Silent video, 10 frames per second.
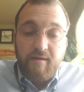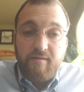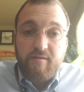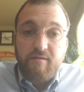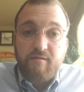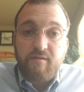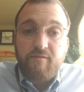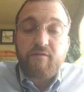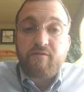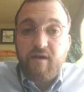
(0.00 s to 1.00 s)
This is the
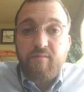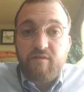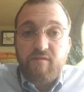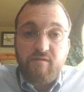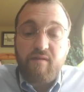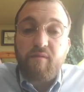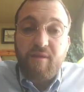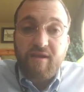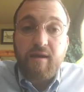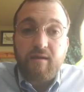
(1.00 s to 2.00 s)
first time this has ever
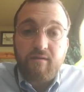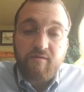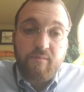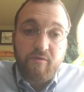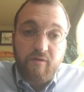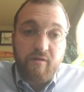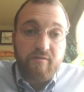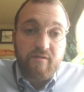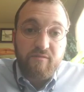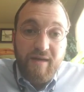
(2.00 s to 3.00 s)
been done in the
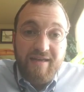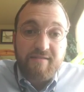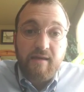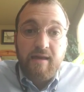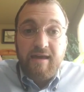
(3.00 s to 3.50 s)
cryptocurrency space,